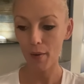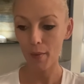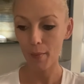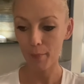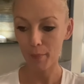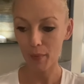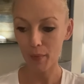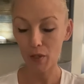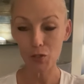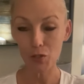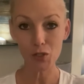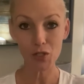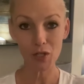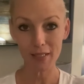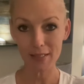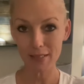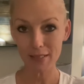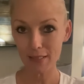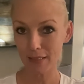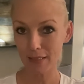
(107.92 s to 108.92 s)

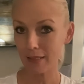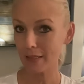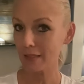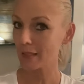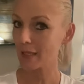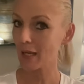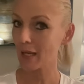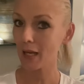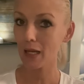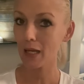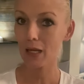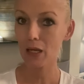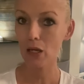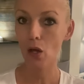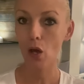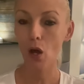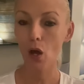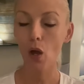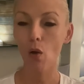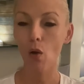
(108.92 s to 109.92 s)
congested skin
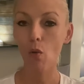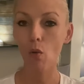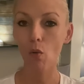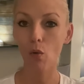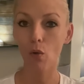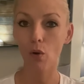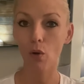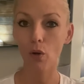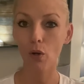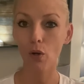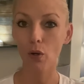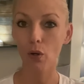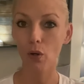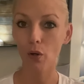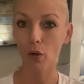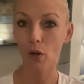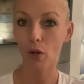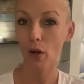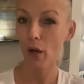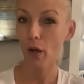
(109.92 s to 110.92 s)
or
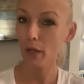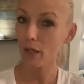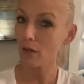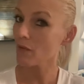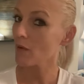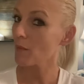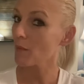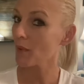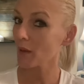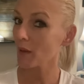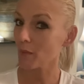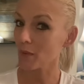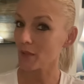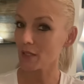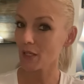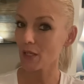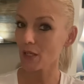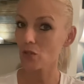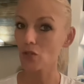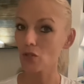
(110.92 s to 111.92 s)
uneven
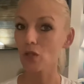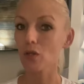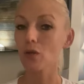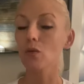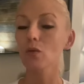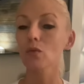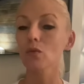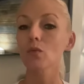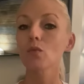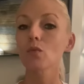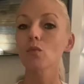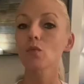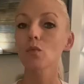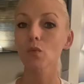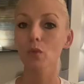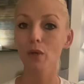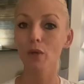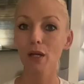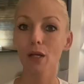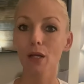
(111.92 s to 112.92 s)
pigmentation
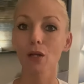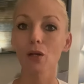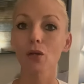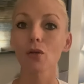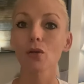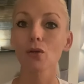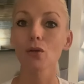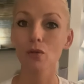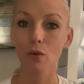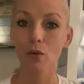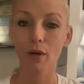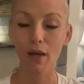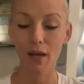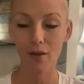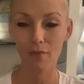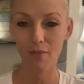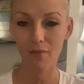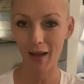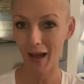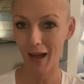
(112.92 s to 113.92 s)
when you don't have
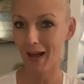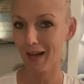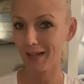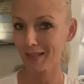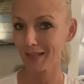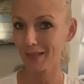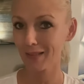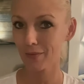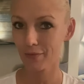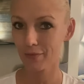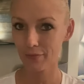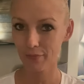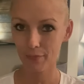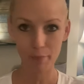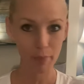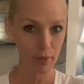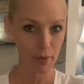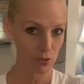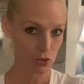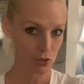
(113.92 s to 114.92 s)
active
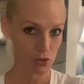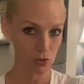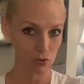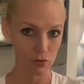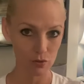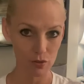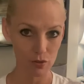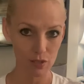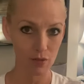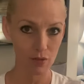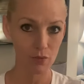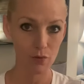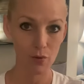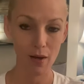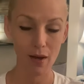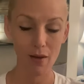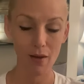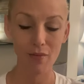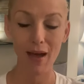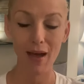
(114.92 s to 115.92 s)
pustules, if you
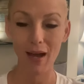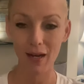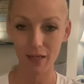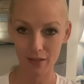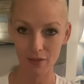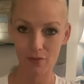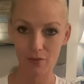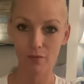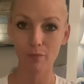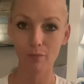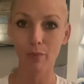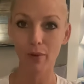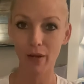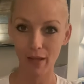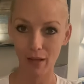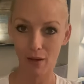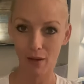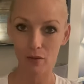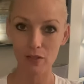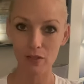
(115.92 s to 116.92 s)
have active
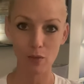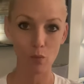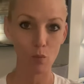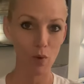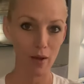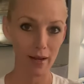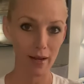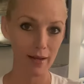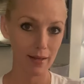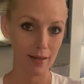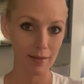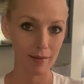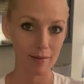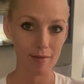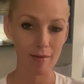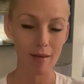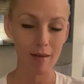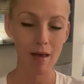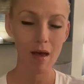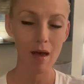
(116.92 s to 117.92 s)
breakouts and whiteheads.
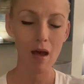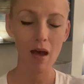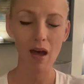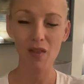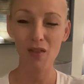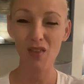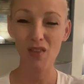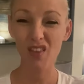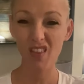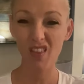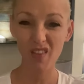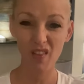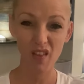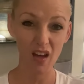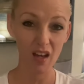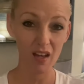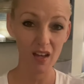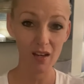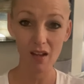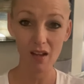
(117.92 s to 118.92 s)
Other than
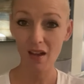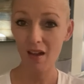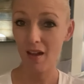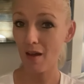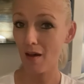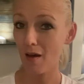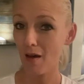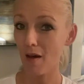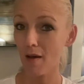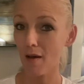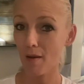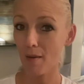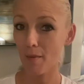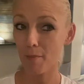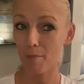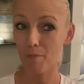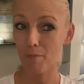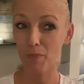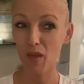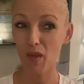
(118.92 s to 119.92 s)
that,
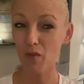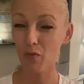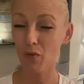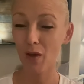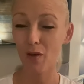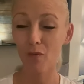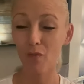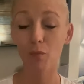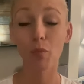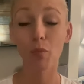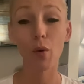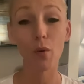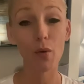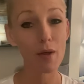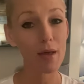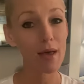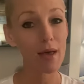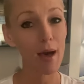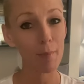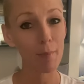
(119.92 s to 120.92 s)
if you have broken
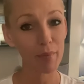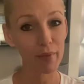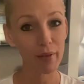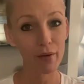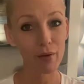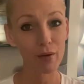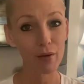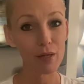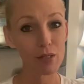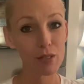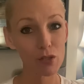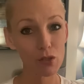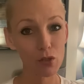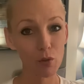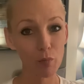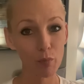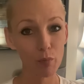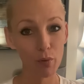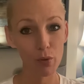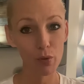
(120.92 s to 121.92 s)
capillaries,
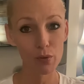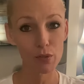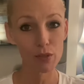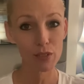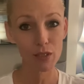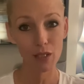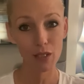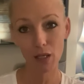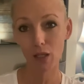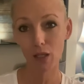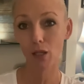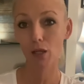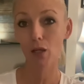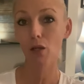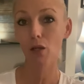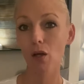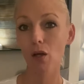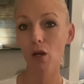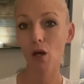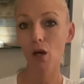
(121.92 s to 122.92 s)
cuperose skin,
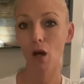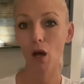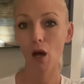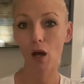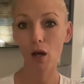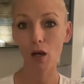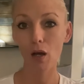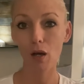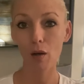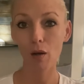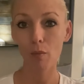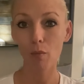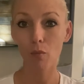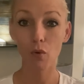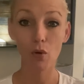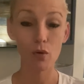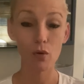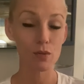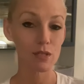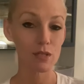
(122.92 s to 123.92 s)

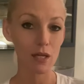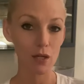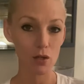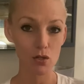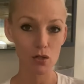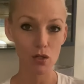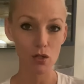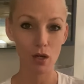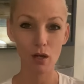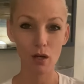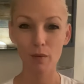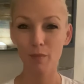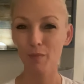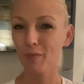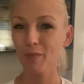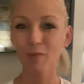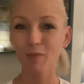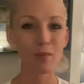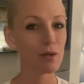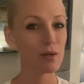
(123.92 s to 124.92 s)
rosacea,
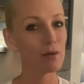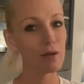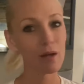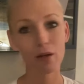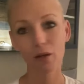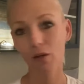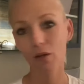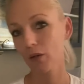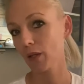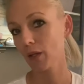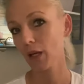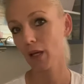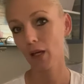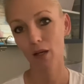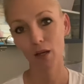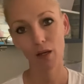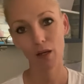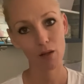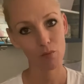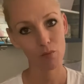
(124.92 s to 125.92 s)
you're not a good
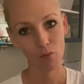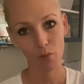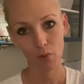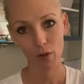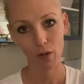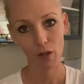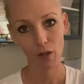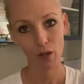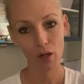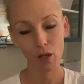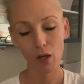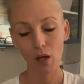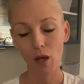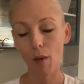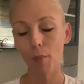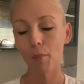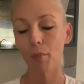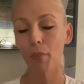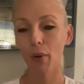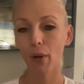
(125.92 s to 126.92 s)
candidate for it.
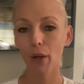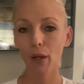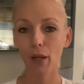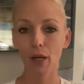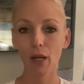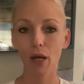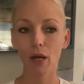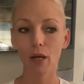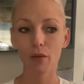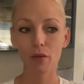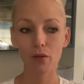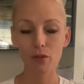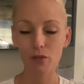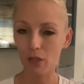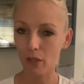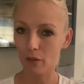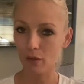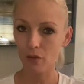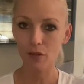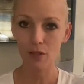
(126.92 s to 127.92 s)
But there's other
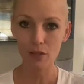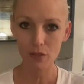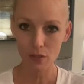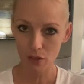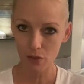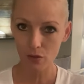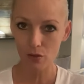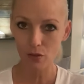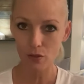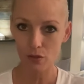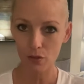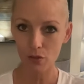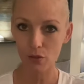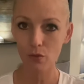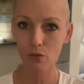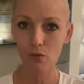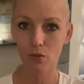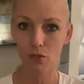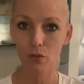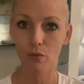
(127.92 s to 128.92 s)
things that you can do
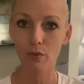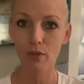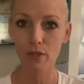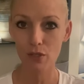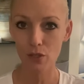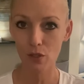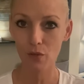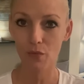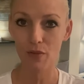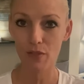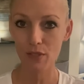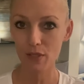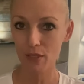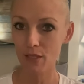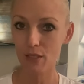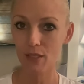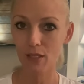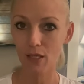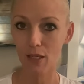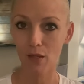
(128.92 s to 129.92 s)
to resurface the
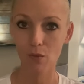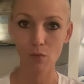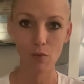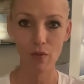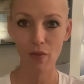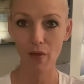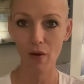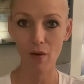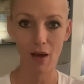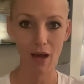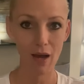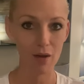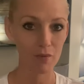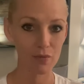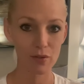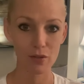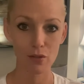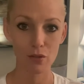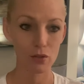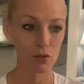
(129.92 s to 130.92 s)
skin without having
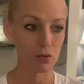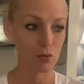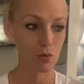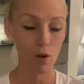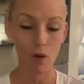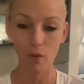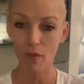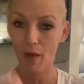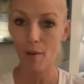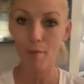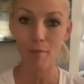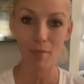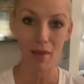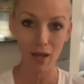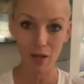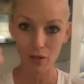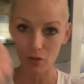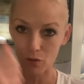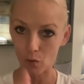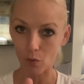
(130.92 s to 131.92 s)
to do all that
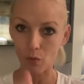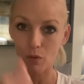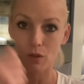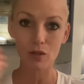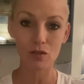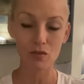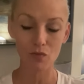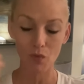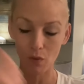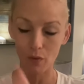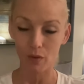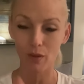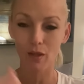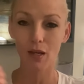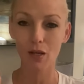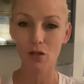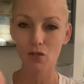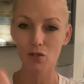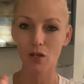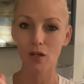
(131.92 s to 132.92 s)
manual
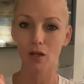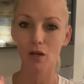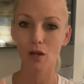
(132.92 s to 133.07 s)
exfoliation